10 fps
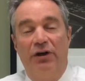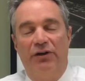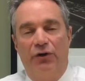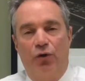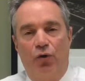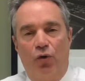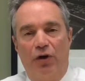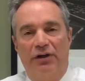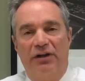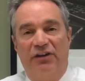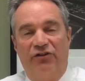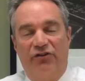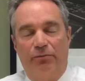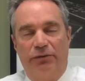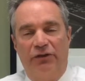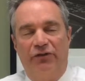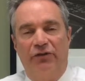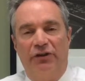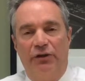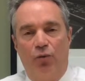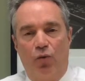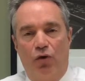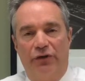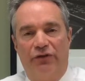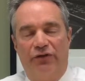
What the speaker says: and the court explicitly wants